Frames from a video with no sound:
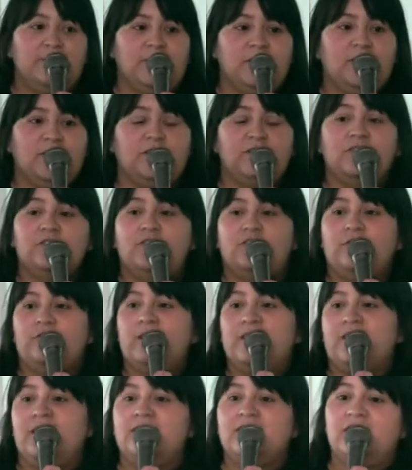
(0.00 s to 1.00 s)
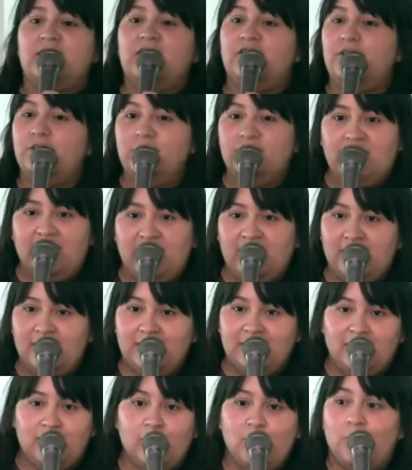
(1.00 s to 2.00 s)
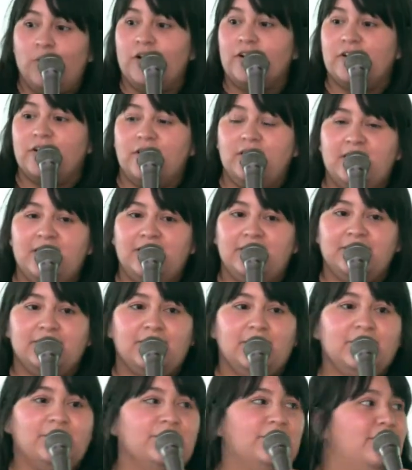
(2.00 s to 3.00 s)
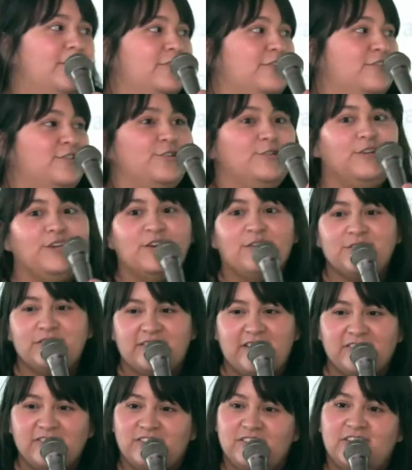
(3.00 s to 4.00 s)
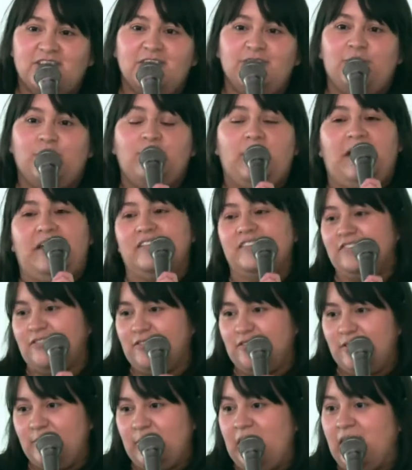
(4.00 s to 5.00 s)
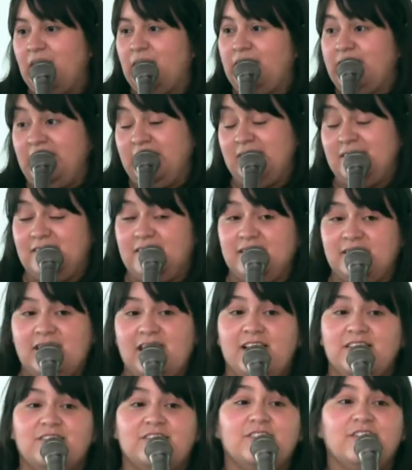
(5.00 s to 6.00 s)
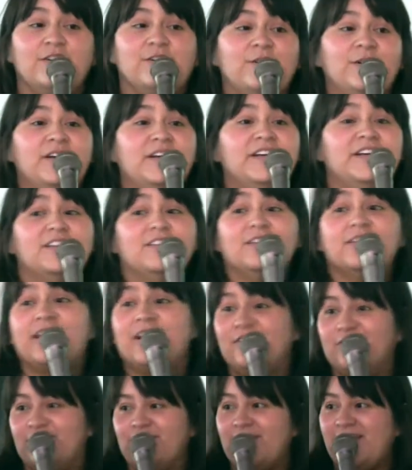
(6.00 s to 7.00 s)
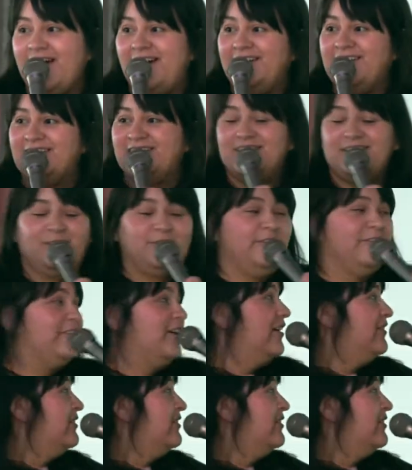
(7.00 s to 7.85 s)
you know, doing things like you get a studio session if you pay a certain amount, things like that. So look out for that. We've